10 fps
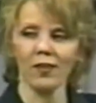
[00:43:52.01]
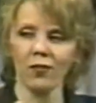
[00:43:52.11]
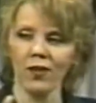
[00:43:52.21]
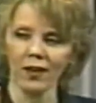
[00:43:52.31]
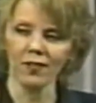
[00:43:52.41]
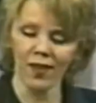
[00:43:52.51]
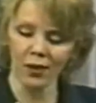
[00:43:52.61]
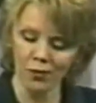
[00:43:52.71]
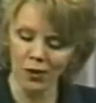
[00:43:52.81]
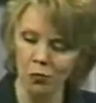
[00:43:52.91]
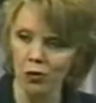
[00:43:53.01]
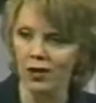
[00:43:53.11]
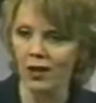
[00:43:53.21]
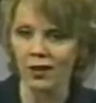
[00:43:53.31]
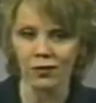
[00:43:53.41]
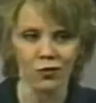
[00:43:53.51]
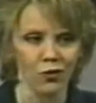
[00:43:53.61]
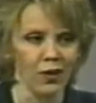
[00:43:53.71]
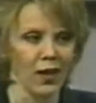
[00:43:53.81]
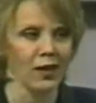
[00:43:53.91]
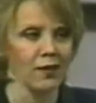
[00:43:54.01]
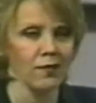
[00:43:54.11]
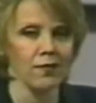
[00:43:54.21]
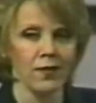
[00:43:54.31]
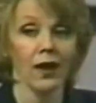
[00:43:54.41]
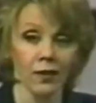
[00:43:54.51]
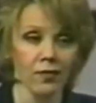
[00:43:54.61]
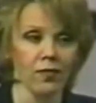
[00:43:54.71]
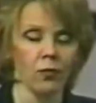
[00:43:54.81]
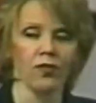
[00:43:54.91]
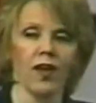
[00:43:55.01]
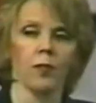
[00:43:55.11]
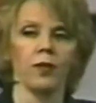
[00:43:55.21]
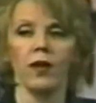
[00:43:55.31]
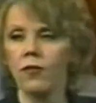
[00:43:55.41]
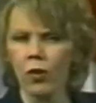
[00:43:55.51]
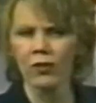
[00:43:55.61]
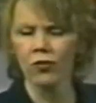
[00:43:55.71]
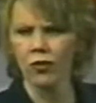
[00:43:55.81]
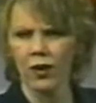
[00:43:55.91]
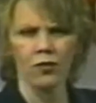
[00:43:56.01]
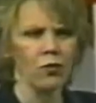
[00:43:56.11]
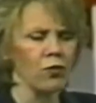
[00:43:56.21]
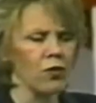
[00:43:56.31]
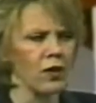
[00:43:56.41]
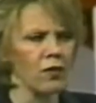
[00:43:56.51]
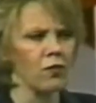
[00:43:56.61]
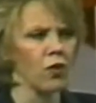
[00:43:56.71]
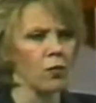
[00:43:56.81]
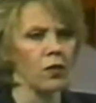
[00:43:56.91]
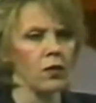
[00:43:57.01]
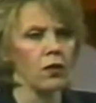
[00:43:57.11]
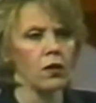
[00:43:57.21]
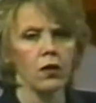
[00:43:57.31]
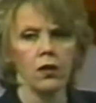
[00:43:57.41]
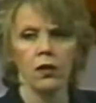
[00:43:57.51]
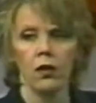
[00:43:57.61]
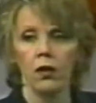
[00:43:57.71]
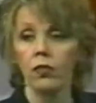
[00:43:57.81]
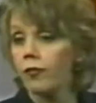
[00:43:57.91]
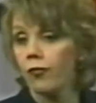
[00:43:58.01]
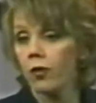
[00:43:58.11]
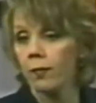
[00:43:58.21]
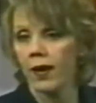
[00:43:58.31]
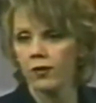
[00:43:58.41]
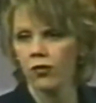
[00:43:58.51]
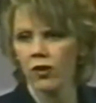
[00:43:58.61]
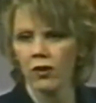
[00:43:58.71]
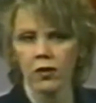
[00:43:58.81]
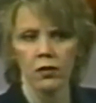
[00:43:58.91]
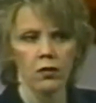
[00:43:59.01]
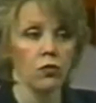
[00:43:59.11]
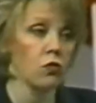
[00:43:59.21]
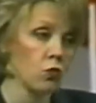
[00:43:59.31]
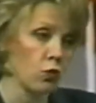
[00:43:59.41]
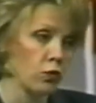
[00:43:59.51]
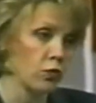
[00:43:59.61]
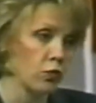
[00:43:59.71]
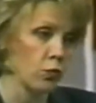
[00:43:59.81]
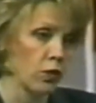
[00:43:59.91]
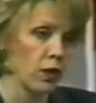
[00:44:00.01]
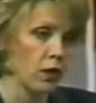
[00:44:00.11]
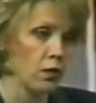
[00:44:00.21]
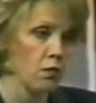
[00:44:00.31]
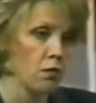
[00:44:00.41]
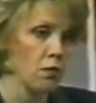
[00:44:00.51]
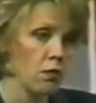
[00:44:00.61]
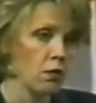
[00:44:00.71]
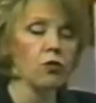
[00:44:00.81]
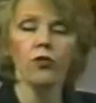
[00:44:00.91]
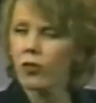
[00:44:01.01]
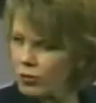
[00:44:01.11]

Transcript: on that TV on a Saturday morning, I like to turn it on. I like to see what's happening. Have you watched your cartoons, ladies and gentlemen? They're full of magic sorcery. Do you